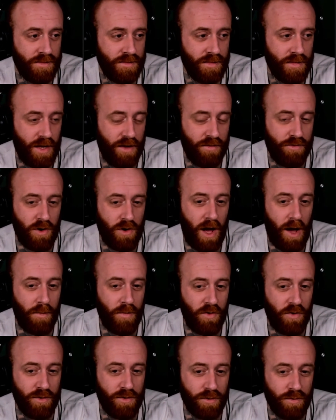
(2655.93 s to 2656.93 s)
If you're not
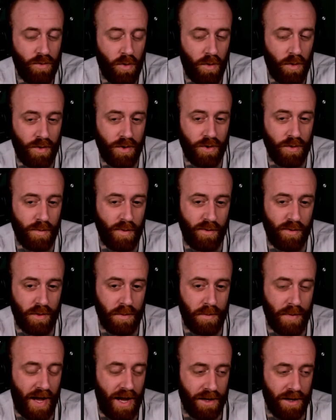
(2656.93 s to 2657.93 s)
moving forward, you're
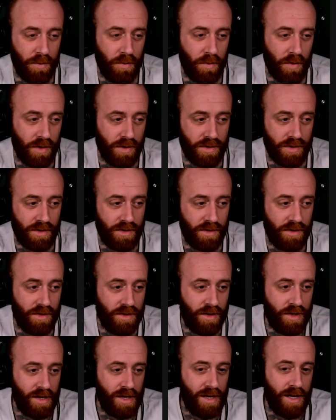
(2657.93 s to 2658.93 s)
moving backward.
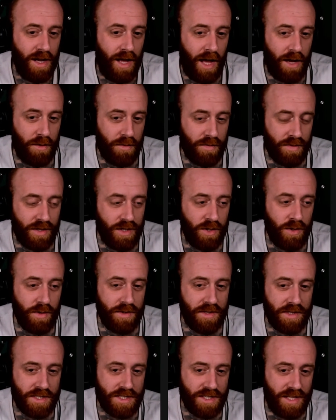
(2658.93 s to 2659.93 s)
I don't think you
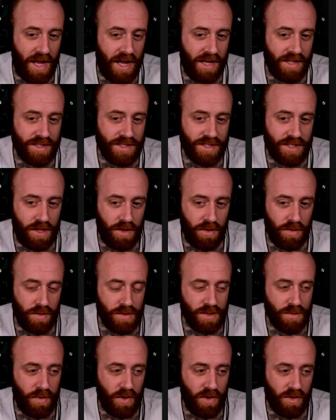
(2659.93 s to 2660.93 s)
can stand still
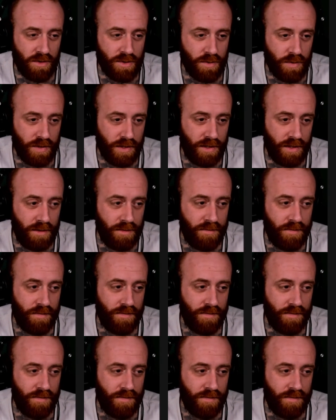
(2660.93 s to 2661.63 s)
spiritually.